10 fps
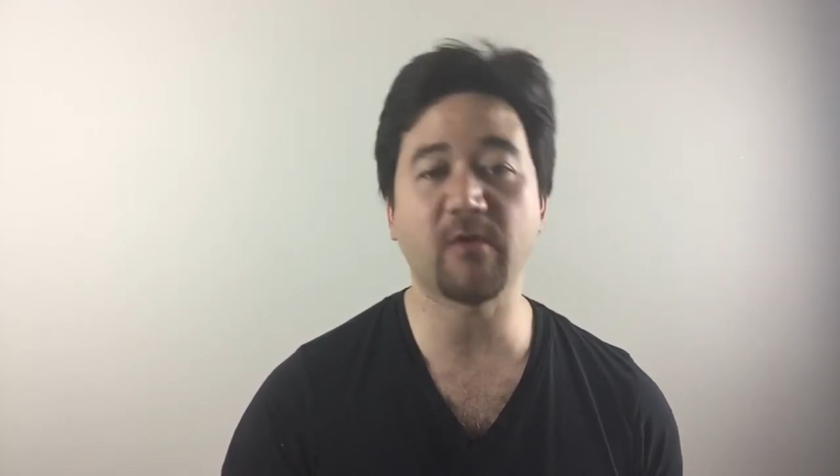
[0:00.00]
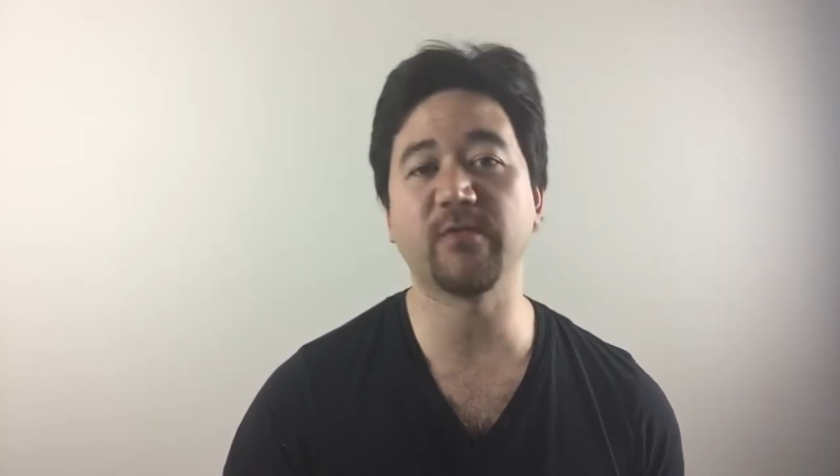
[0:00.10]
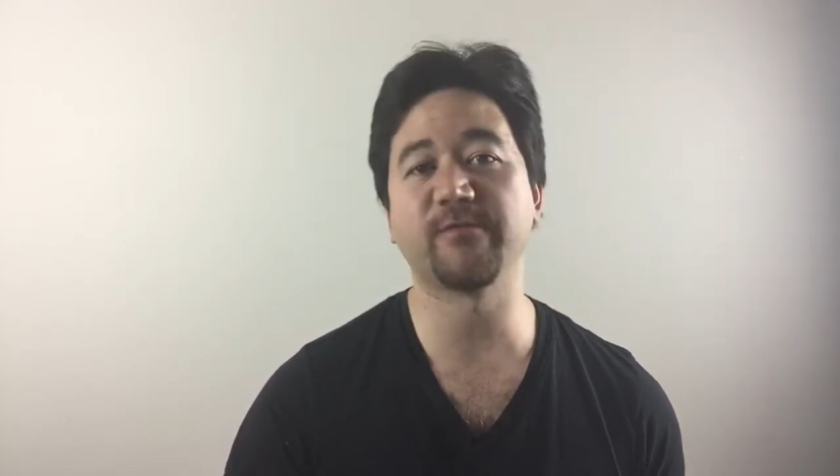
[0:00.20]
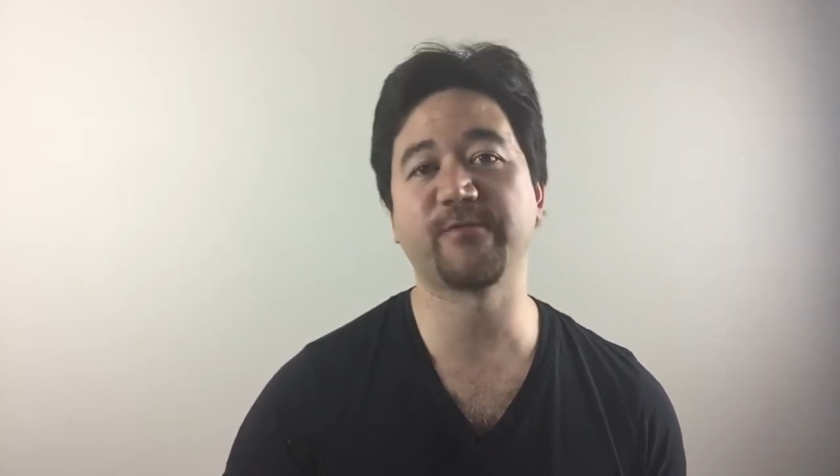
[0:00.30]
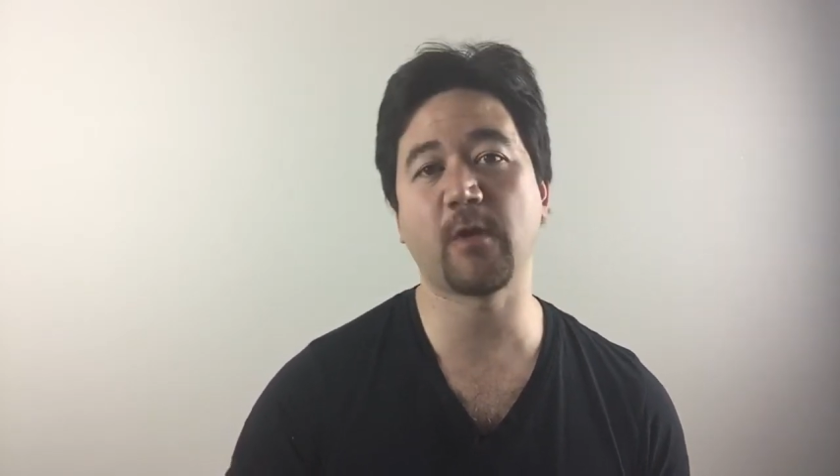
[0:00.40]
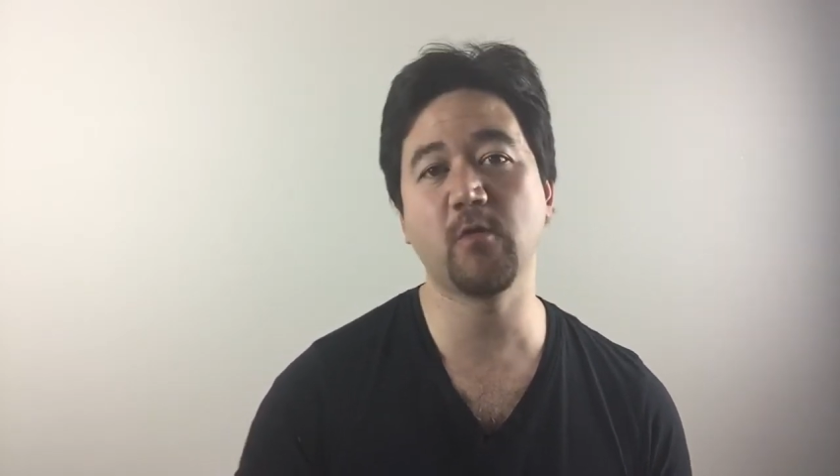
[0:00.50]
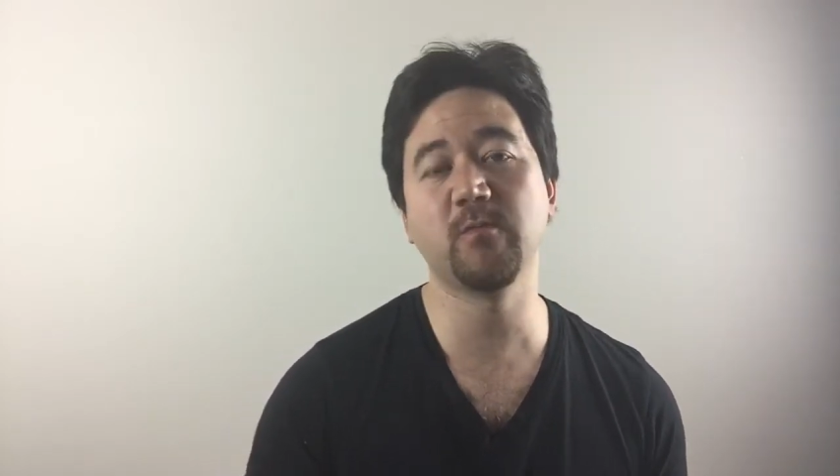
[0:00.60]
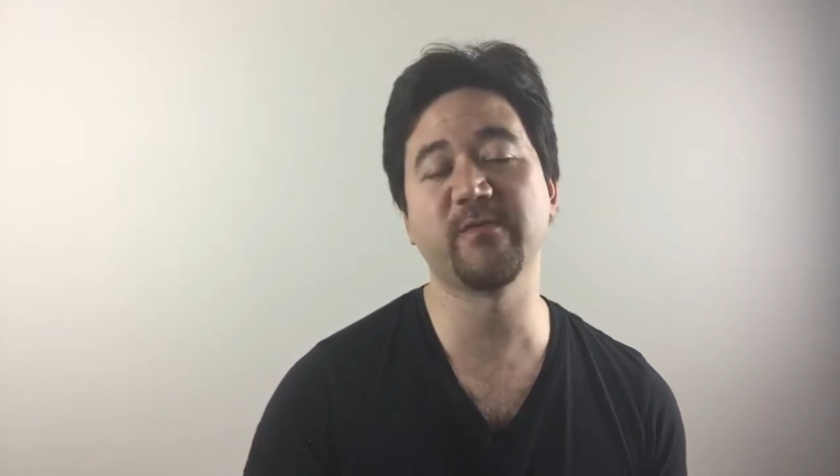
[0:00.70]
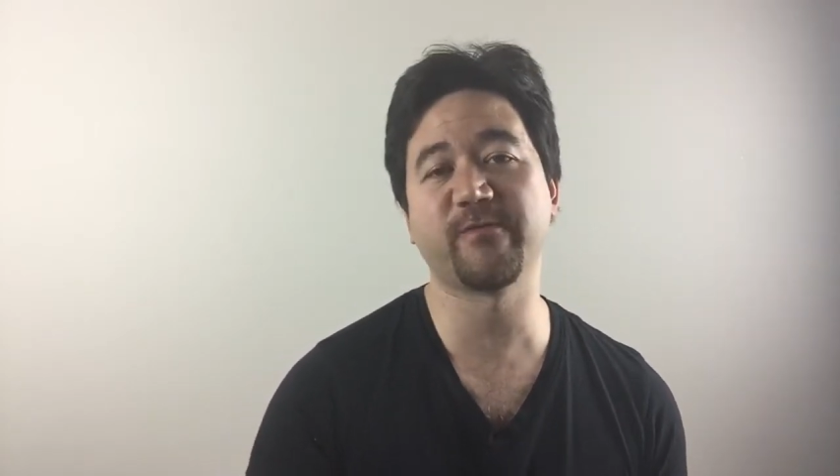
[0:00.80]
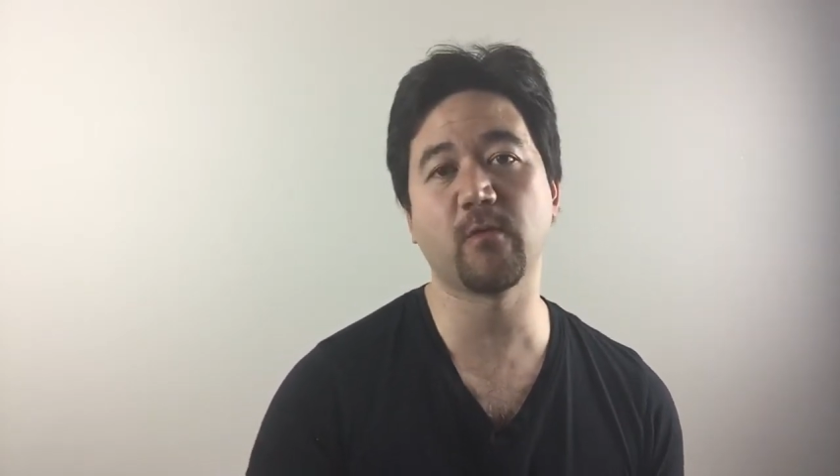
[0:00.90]
on the
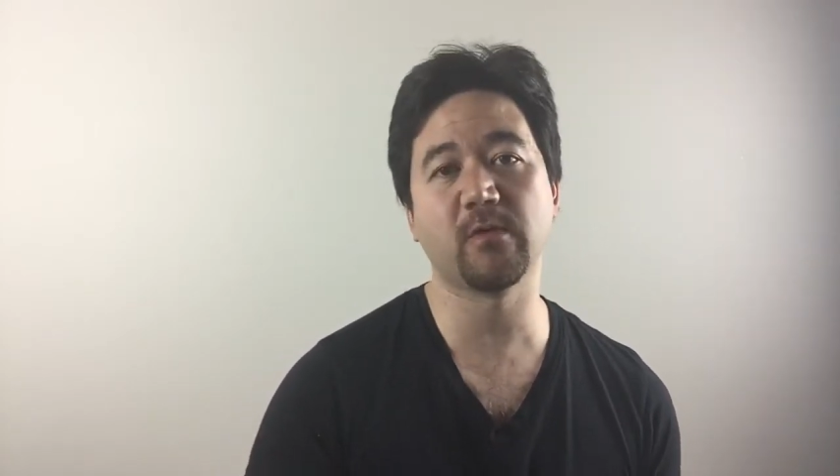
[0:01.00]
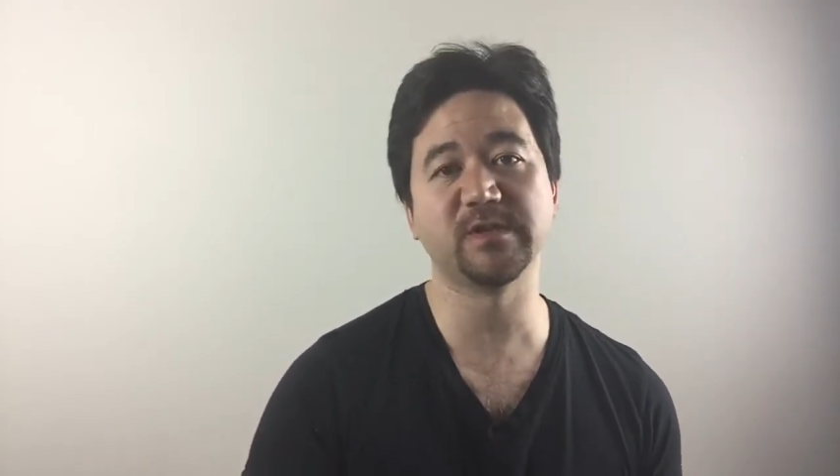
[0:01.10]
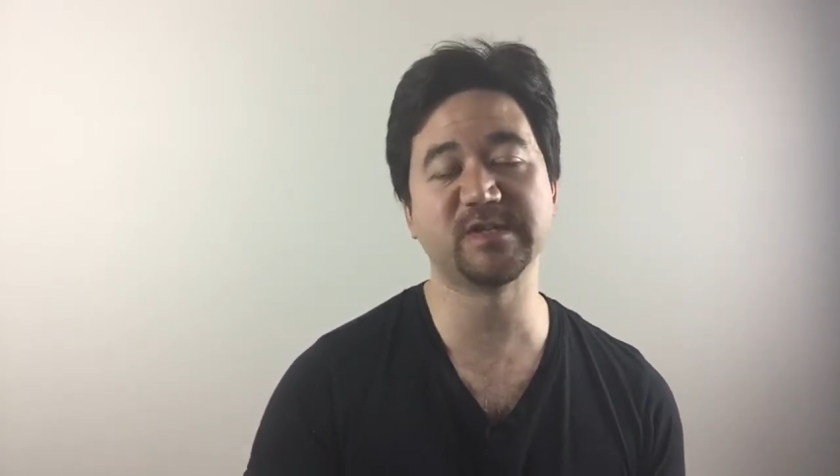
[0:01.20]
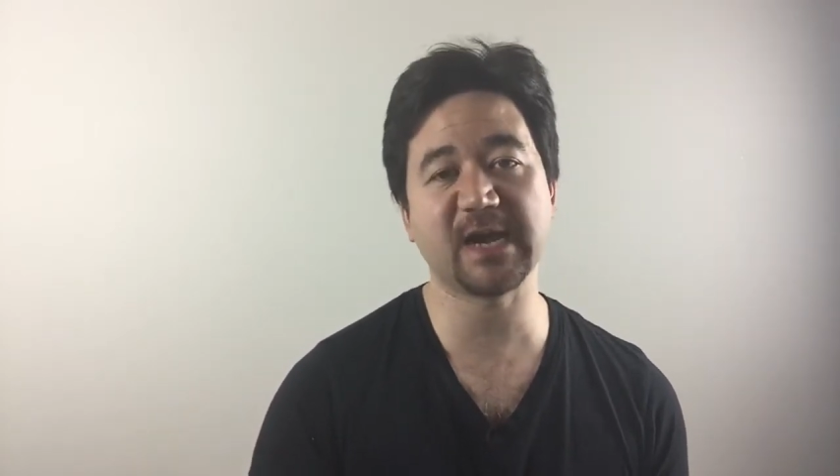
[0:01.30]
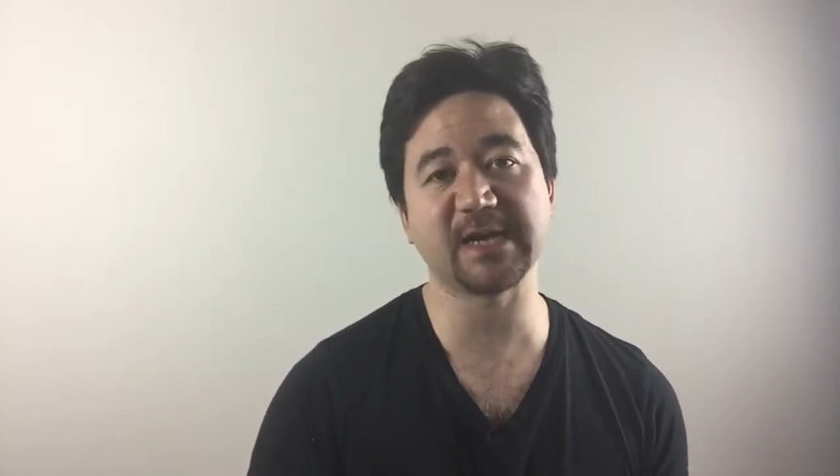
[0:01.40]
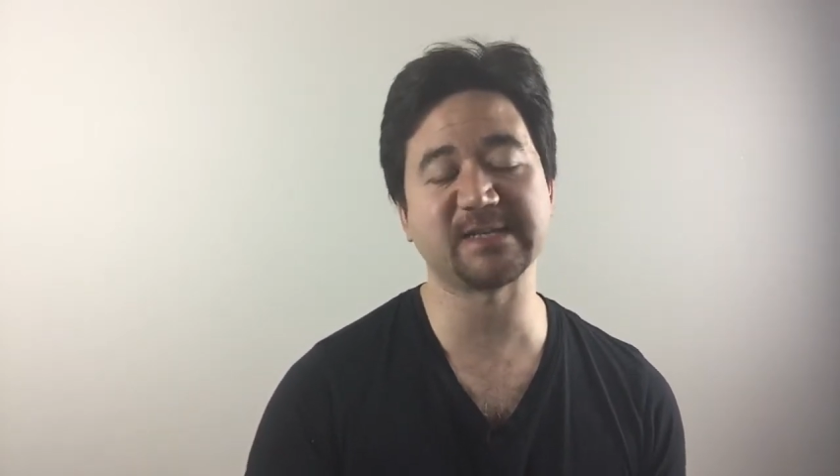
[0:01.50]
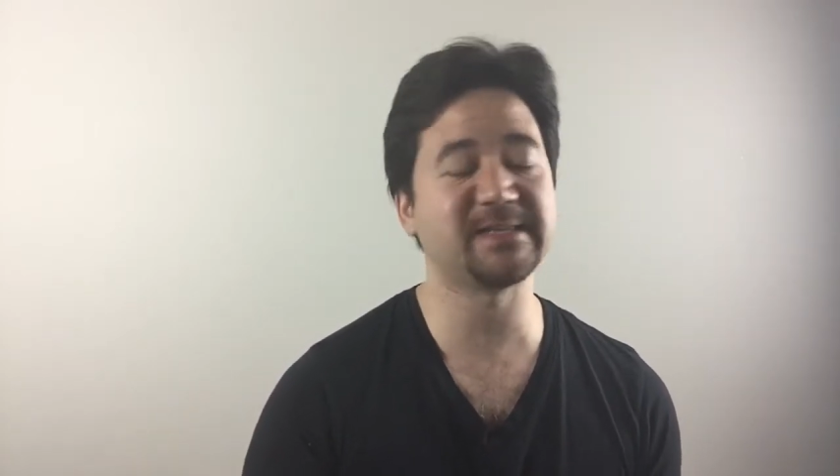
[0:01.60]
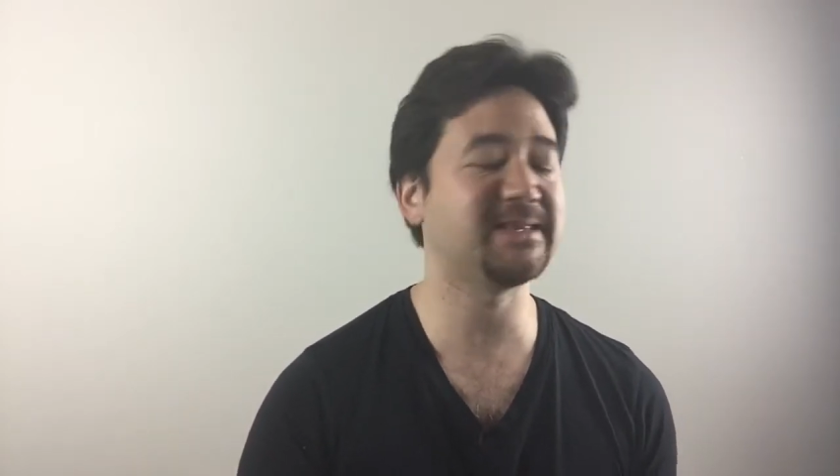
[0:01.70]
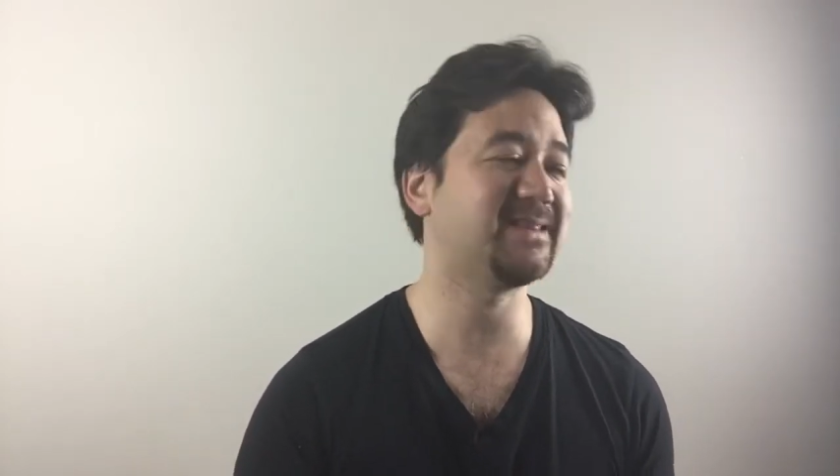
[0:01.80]
phone before a date?